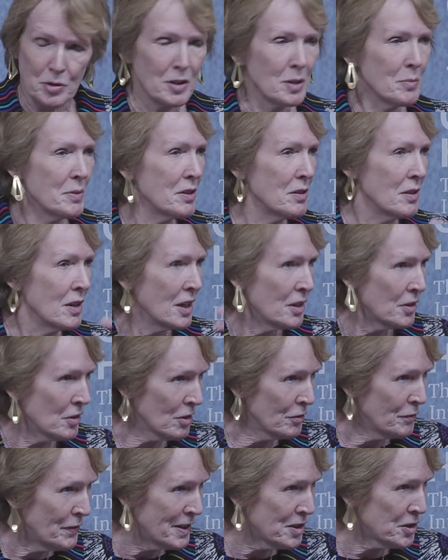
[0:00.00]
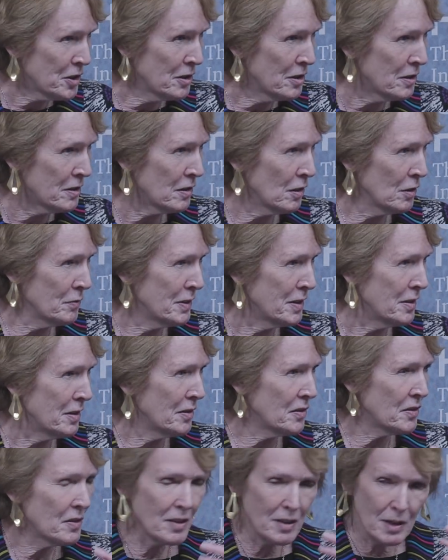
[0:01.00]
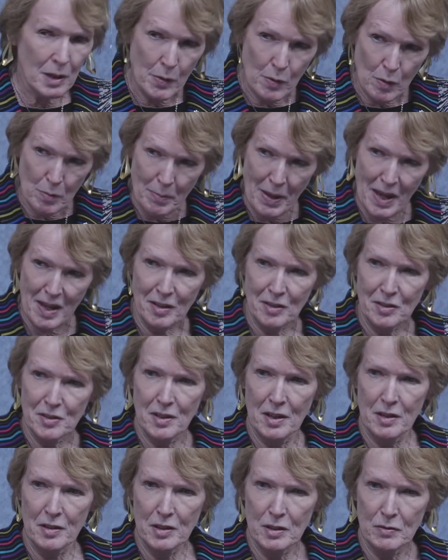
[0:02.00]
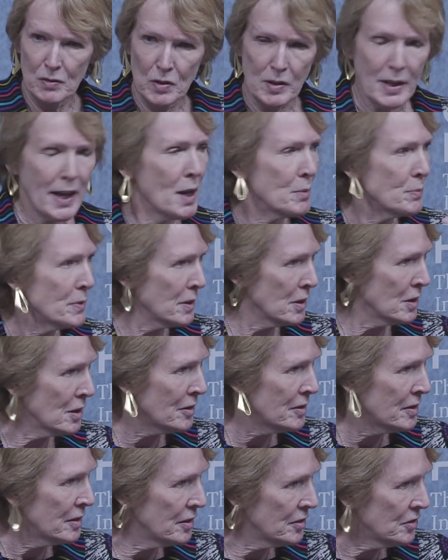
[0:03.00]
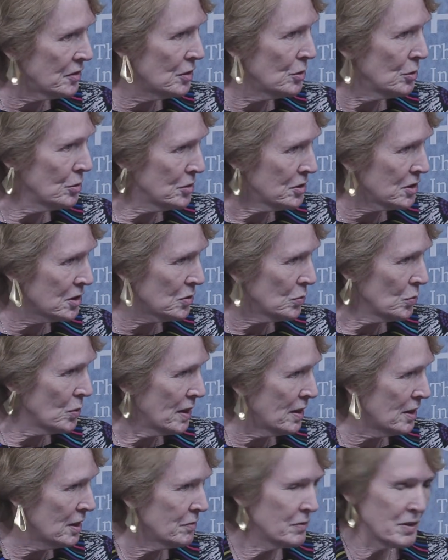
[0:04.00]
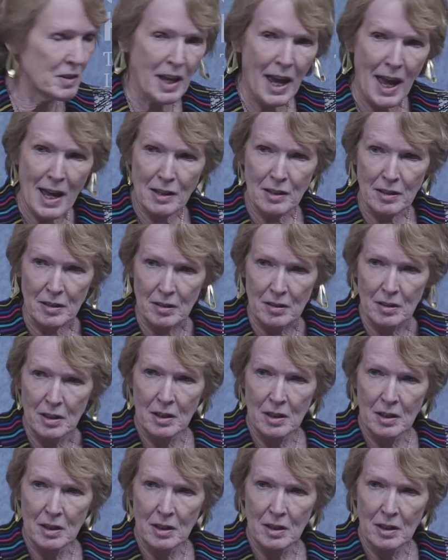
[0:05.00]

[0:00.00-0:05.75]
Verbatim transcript: I mean, there are vestiges of it. It certainly remains there in the vocabulary, and it's used as a way of attacking